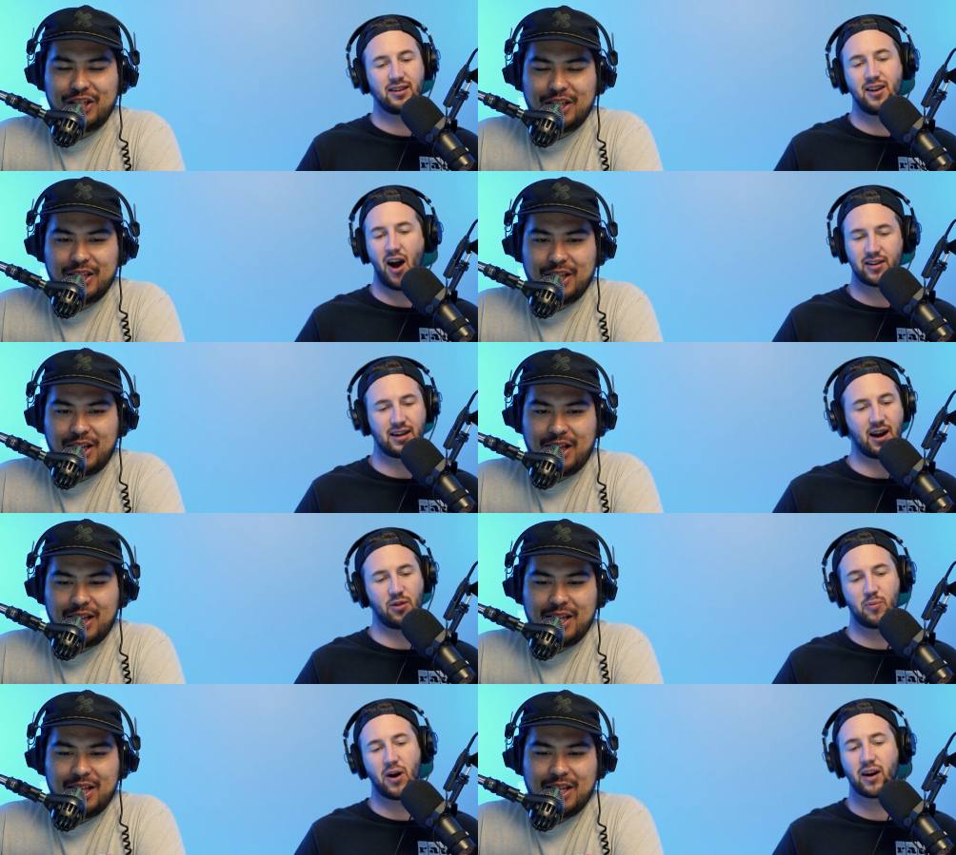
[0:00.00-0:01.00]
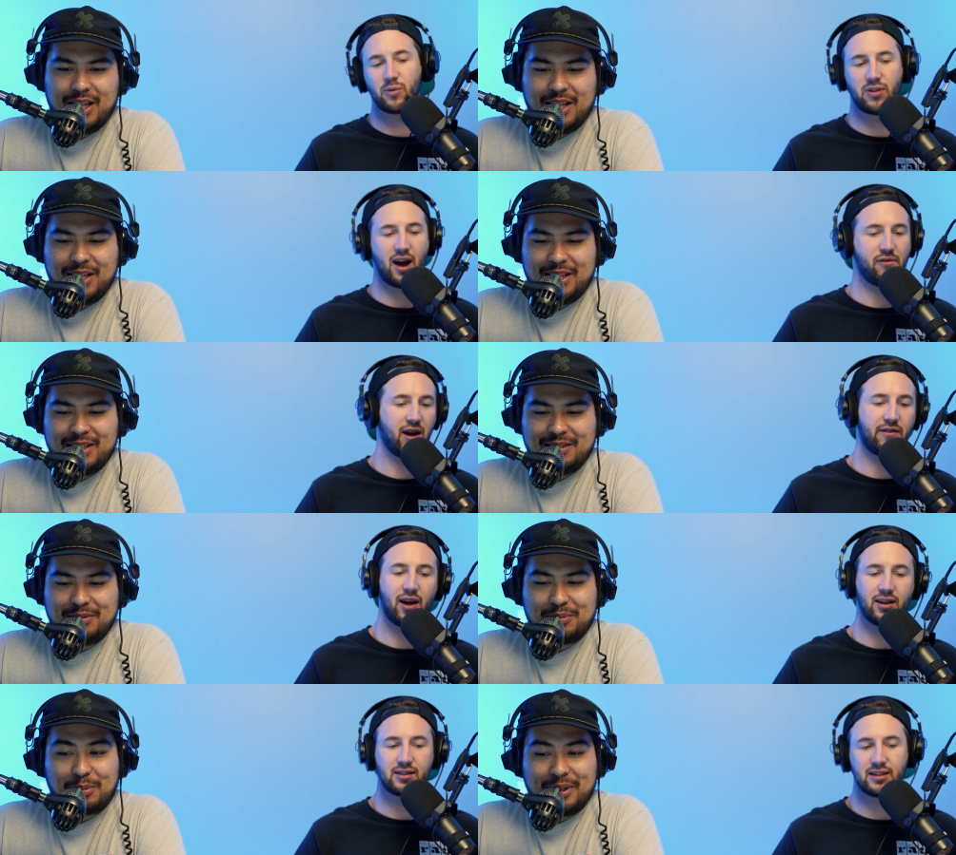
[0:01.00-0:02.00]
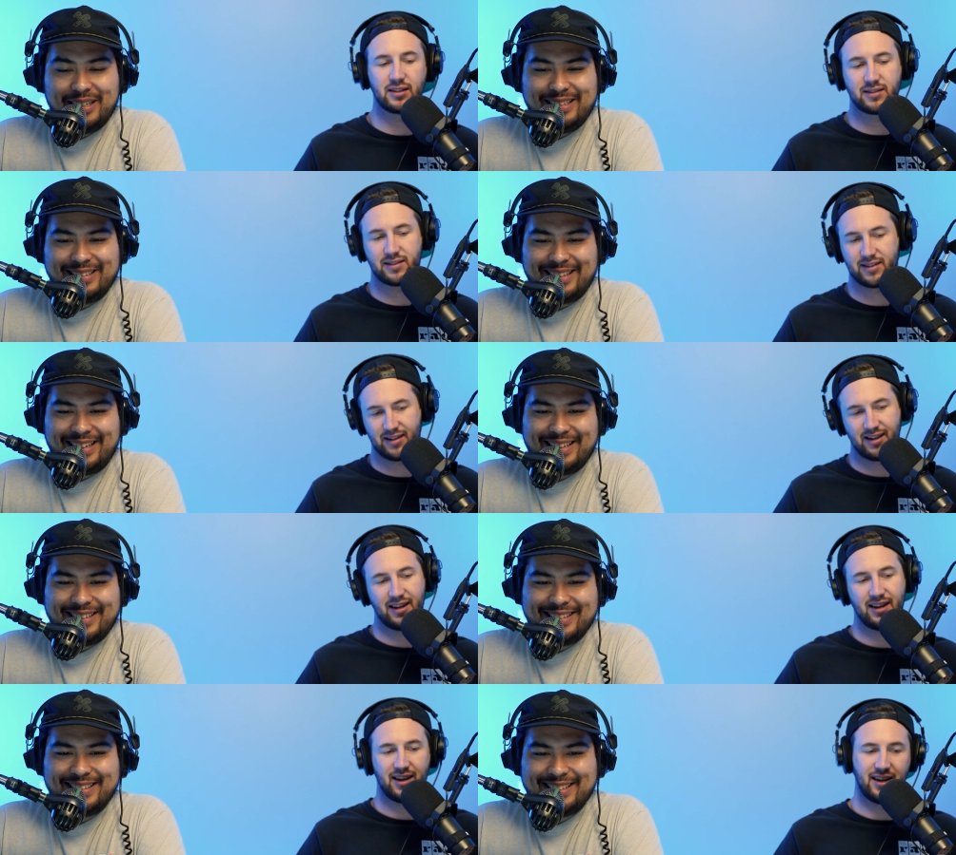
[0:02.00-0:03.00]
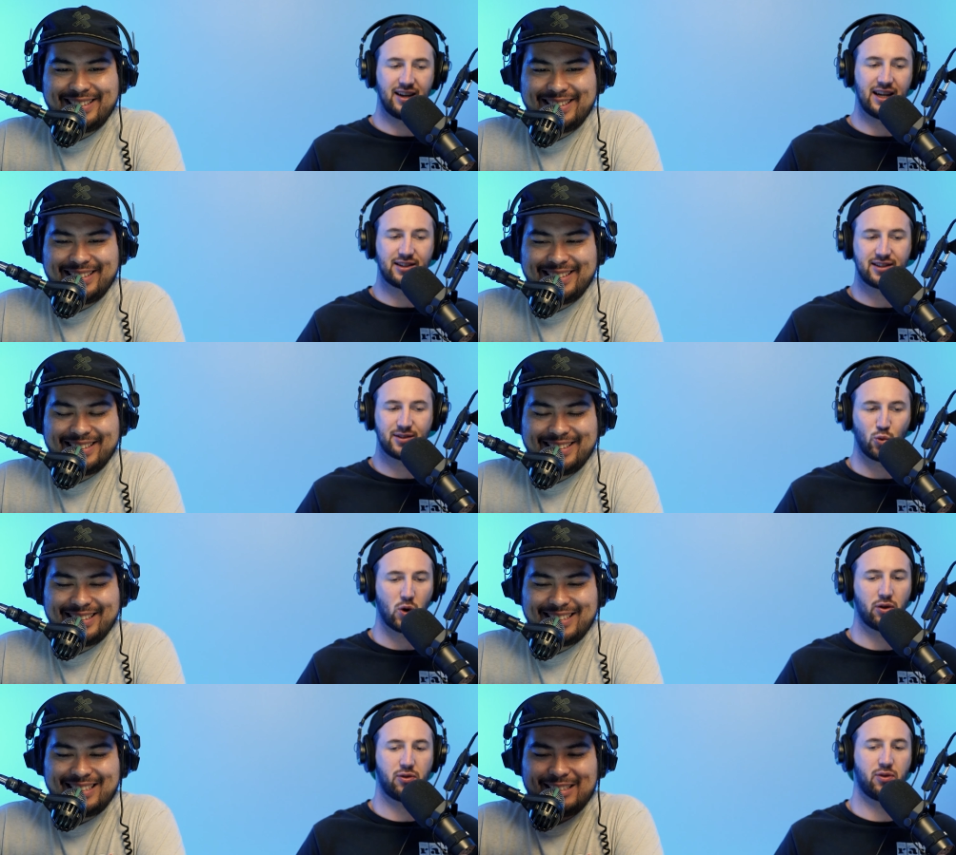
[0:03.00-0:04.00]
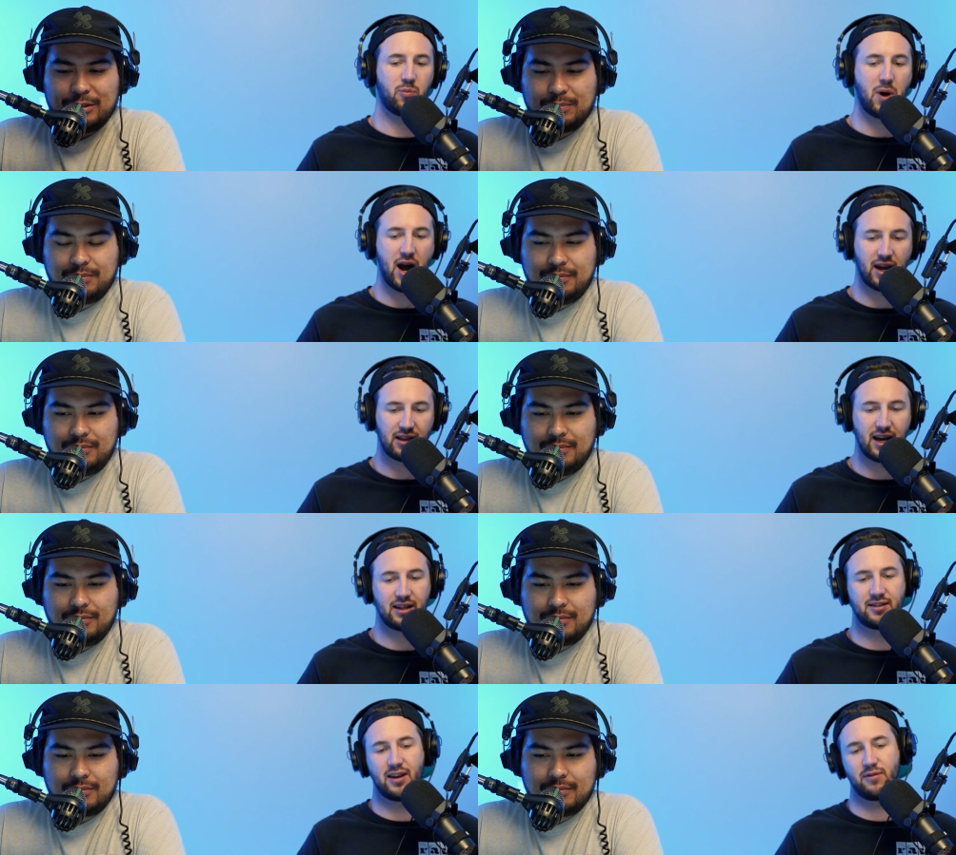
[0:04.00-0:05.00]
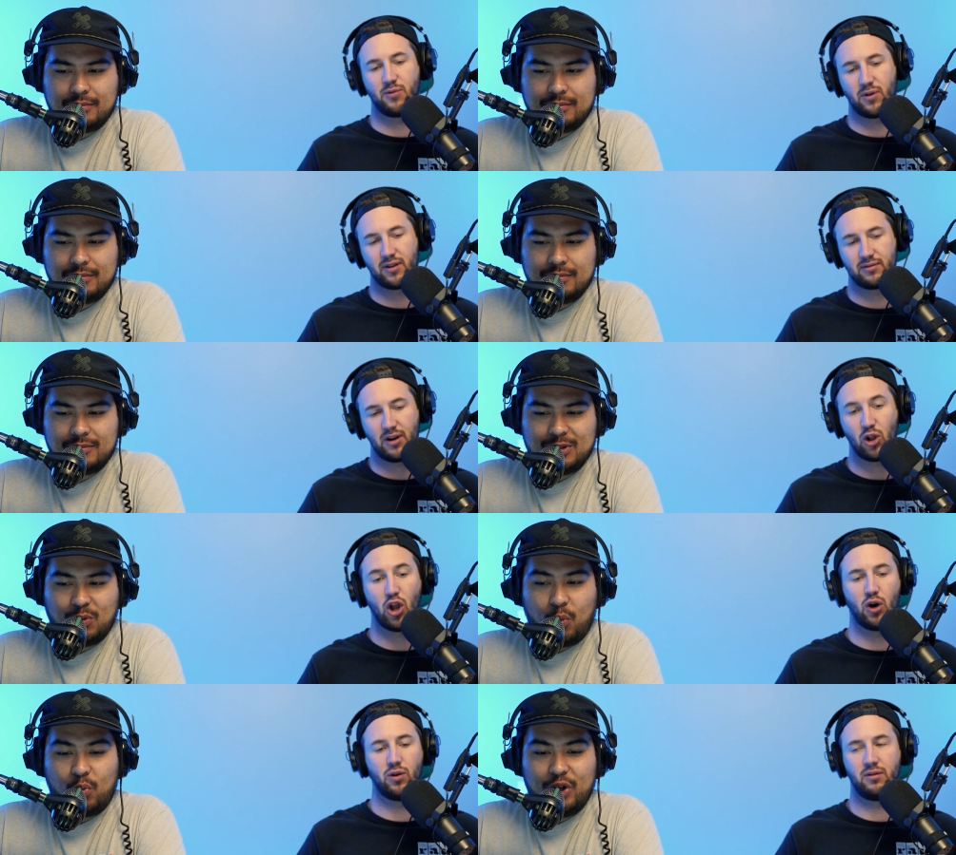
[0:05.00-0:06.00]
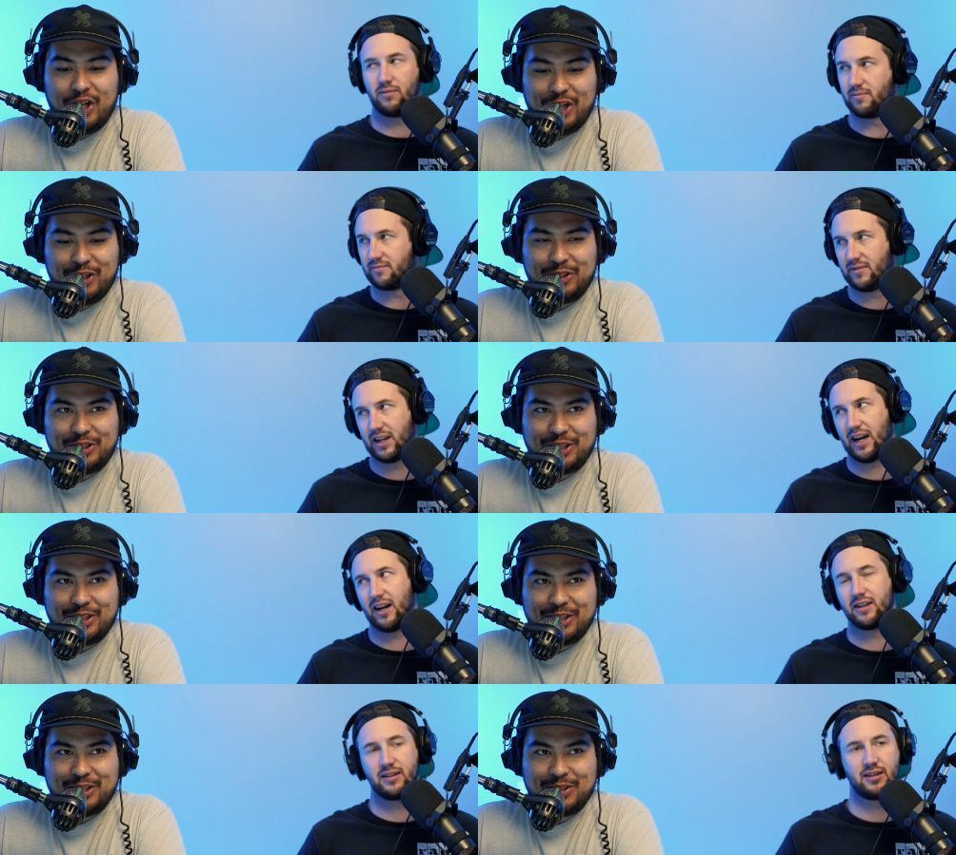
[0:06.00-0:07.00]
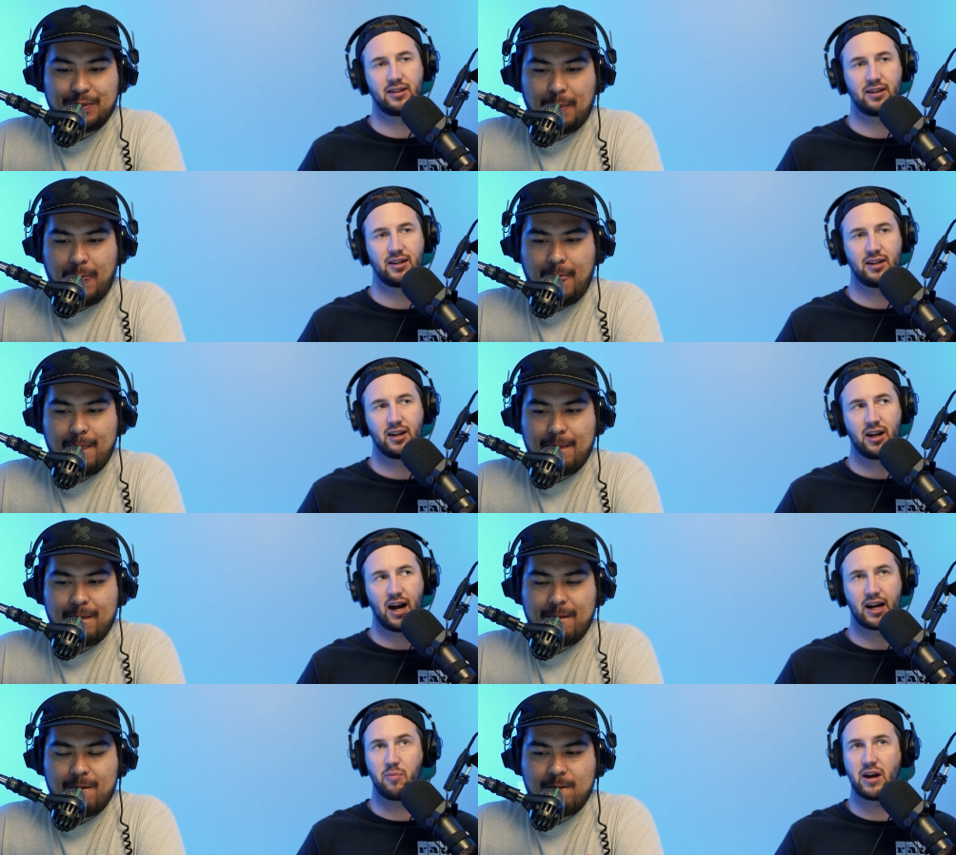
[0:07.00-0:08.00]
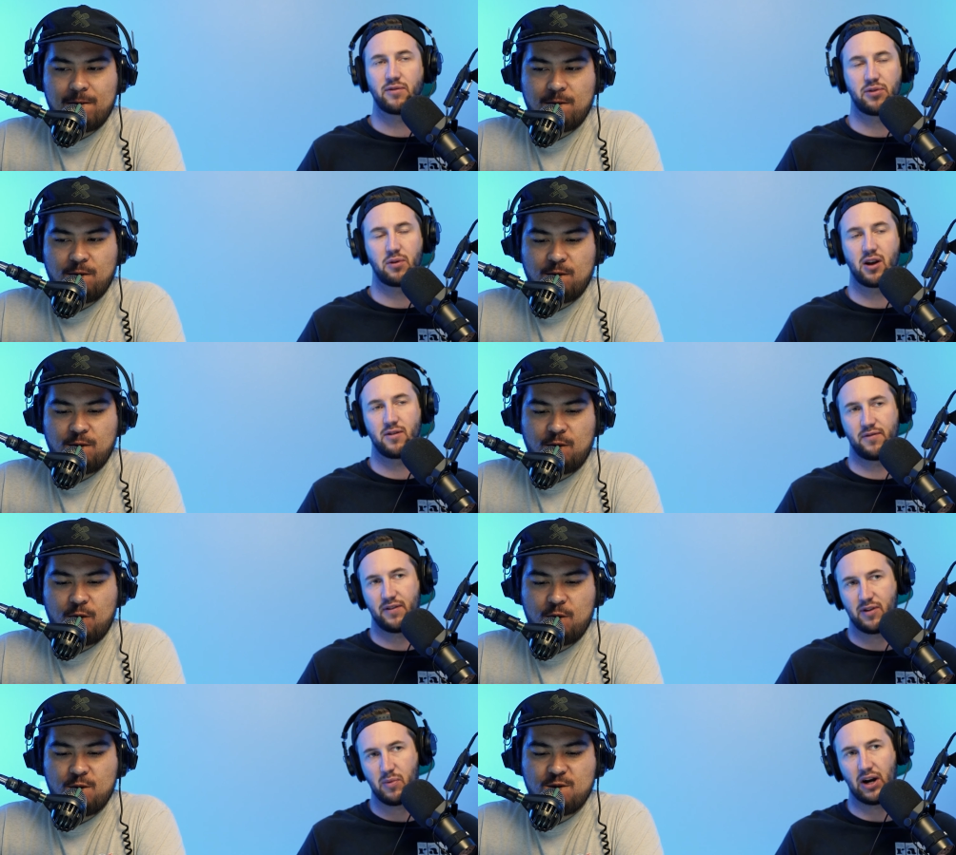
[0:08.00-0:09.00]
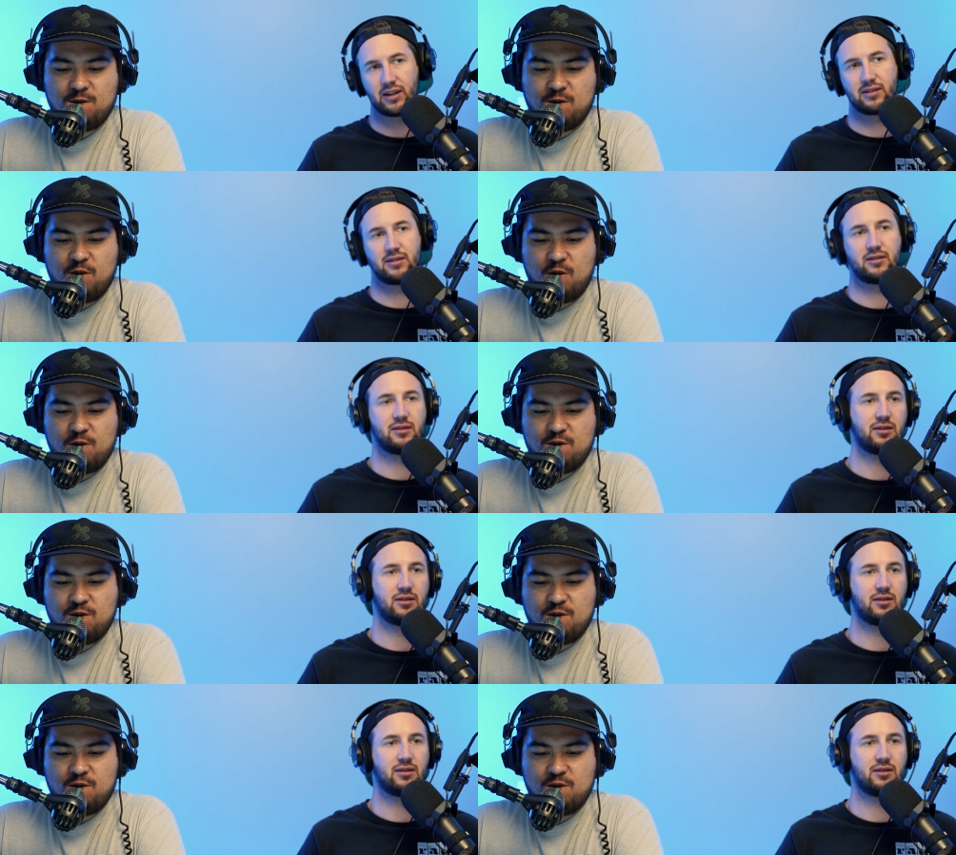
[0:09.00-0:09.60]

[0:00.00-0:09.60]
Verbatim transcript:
Speaker 1: knocked it out of the park with Half Life Alyx. Really? It's, it's, worth buying the headset for alone. Really? Yeah. How much is the headset? I got mine for three hundred and fifty bucks,